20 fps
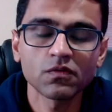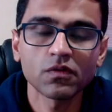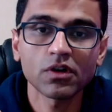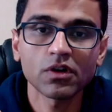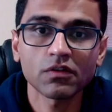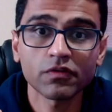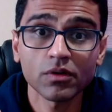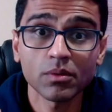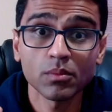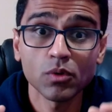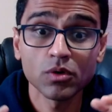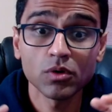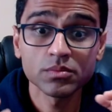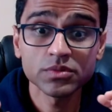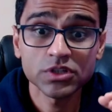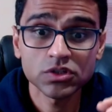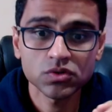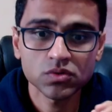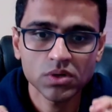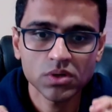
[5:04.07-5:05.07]
work from home
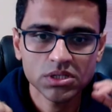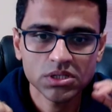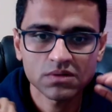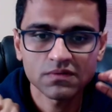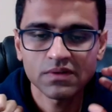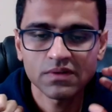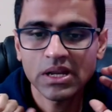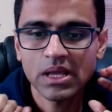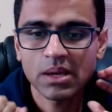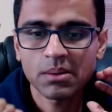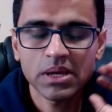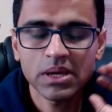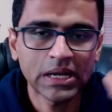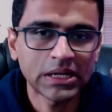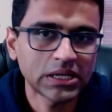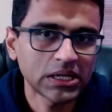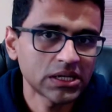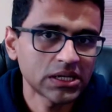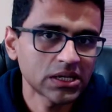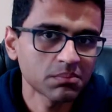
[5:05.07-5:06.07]
situation when I'm
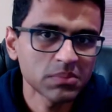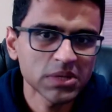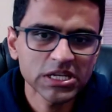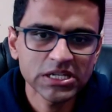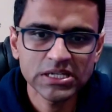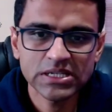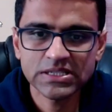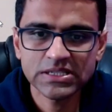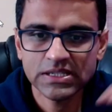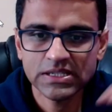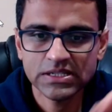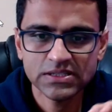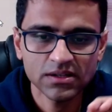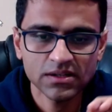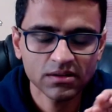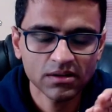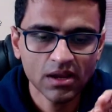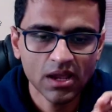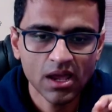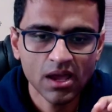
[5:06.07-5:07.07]
attending meetings,
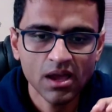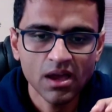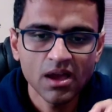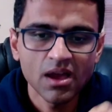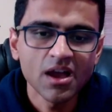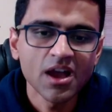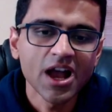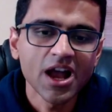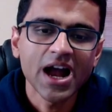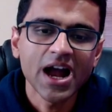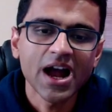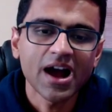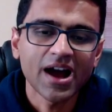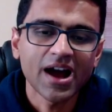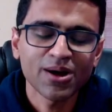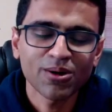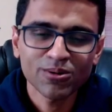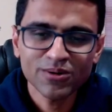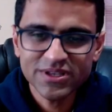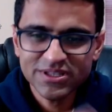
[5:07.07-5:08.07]
etc.
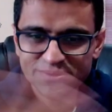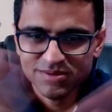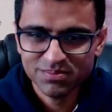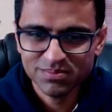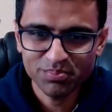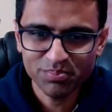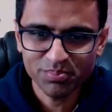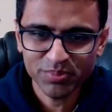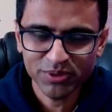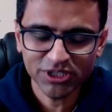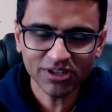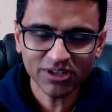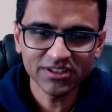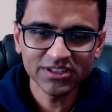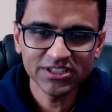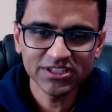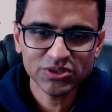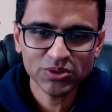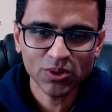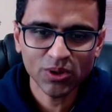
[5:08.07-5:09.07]
I always turn
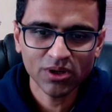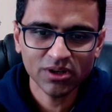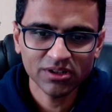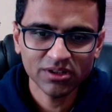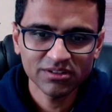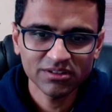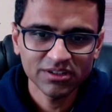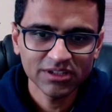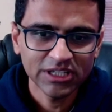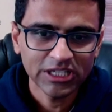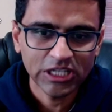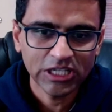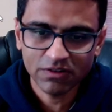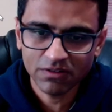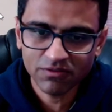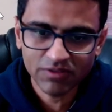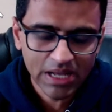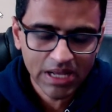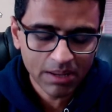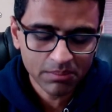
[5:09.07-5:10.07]
this on
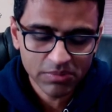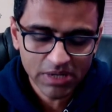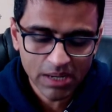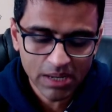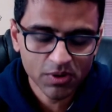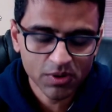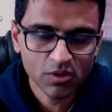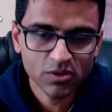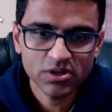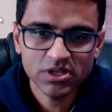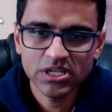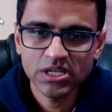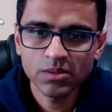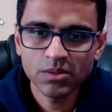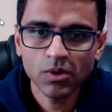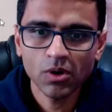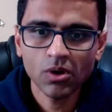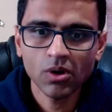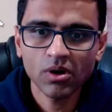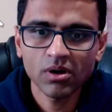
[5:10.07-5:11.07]
even when I'm typing on
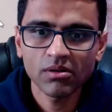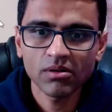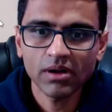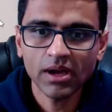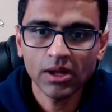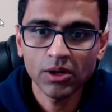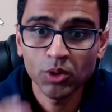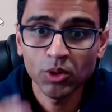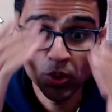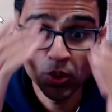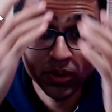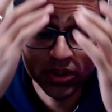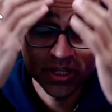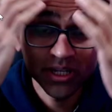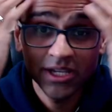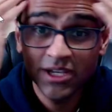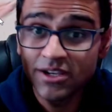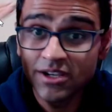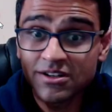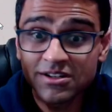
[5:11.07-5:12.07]
keyboard, no one
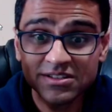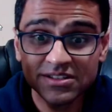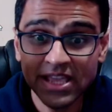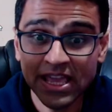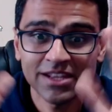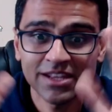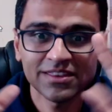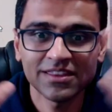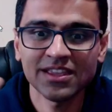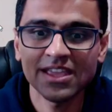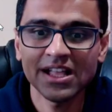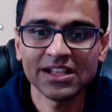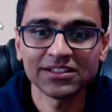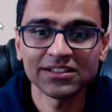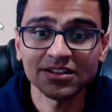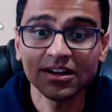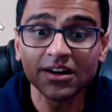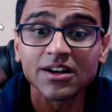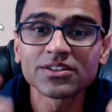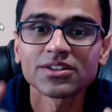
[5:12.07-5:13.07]
hears anything
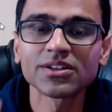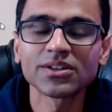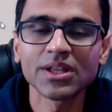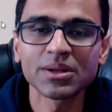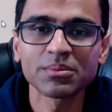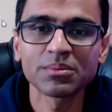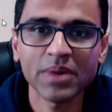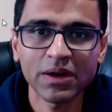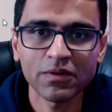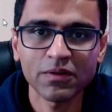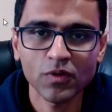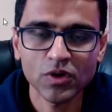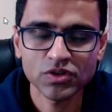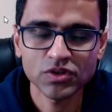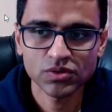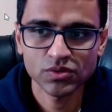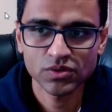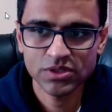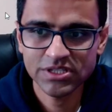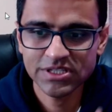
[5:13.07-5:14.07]
else other than my voice.
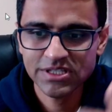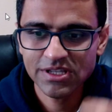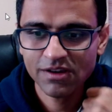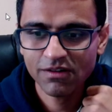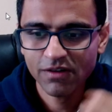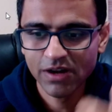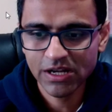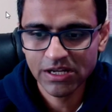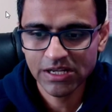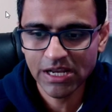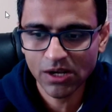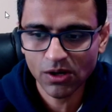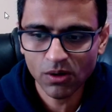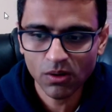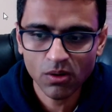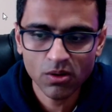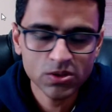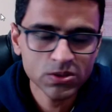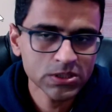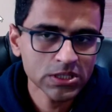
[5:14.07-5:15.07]
So this is a great
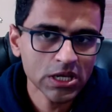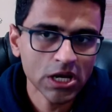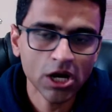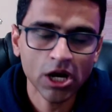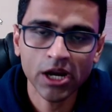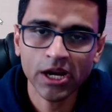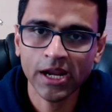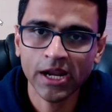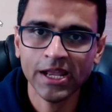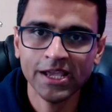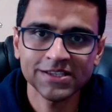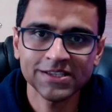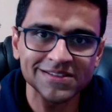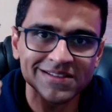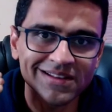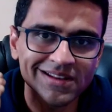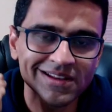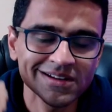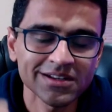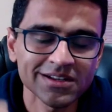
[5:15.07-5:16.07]
technology, uh, an
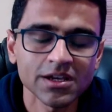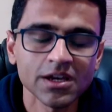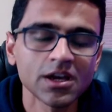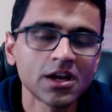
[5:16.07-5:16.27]
excellent